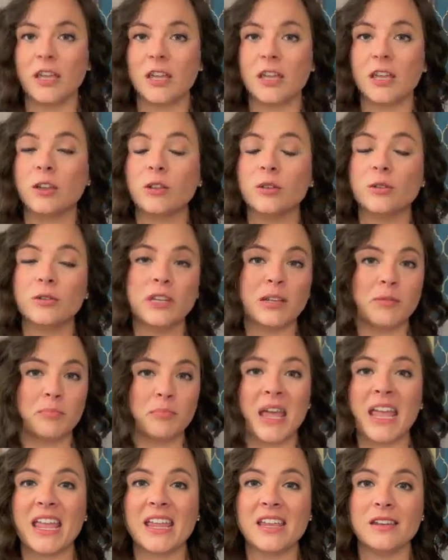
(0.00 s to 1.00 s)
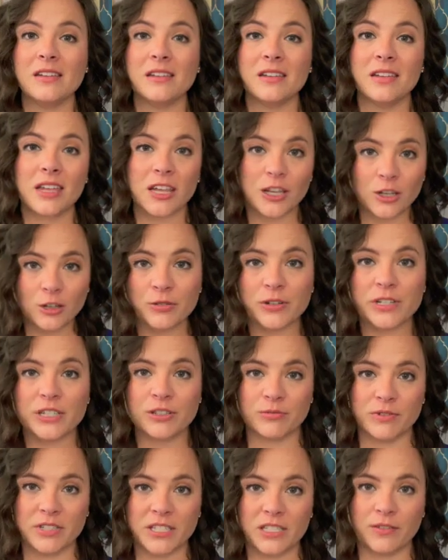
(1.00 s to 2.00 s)
including pain, increased
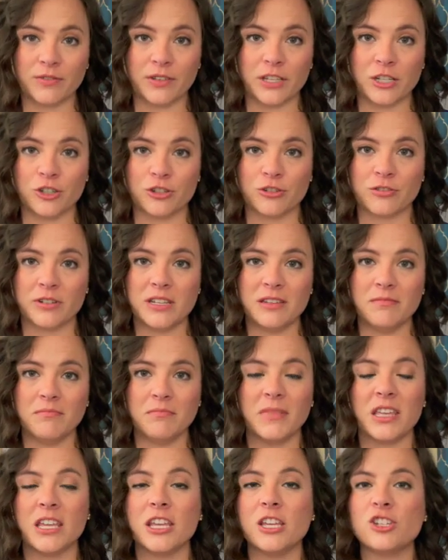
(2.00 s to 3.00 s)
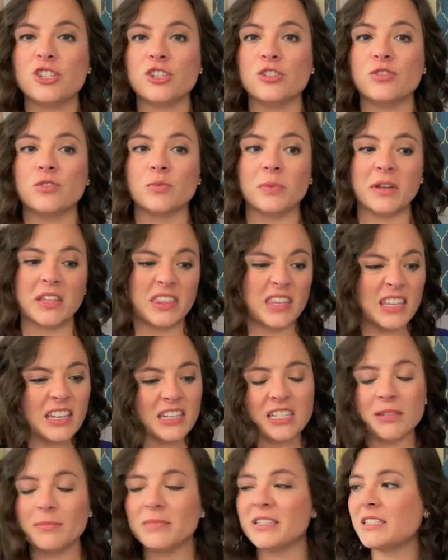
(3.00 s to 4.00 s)
risk of injury, issues with
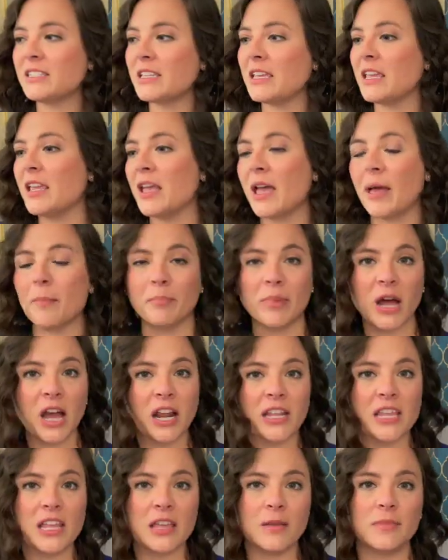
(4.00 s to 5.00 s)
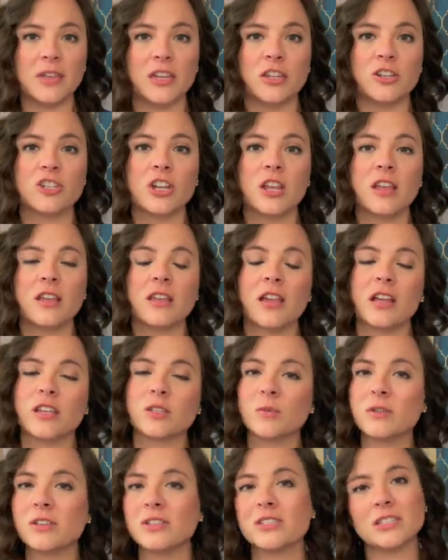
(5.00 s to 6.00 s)
intimacy and body image, as
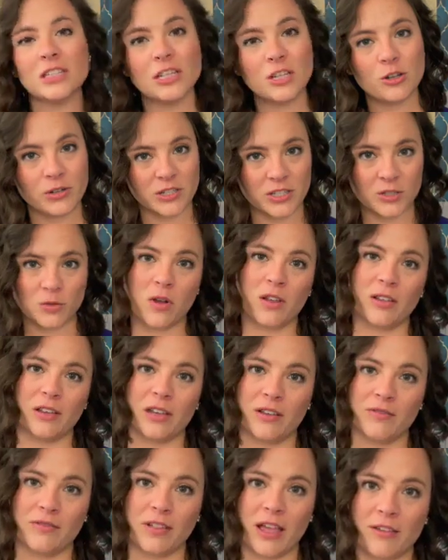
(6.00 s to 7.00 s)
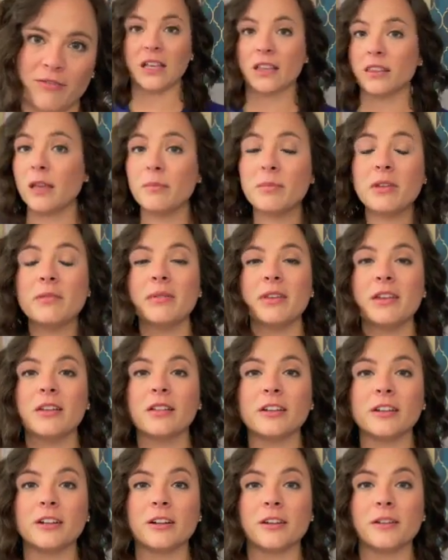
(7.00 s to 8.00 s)
well as decreased quality of life. Let me be
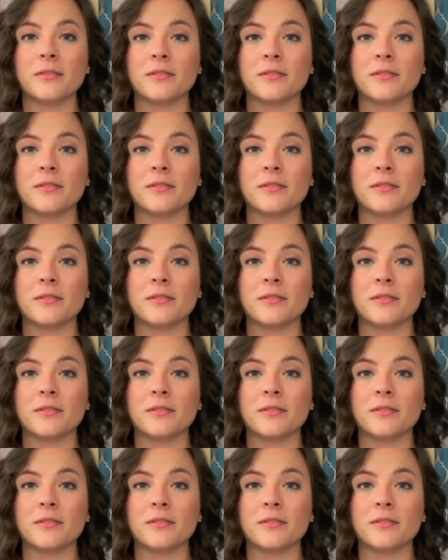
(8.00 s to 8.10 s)
clear,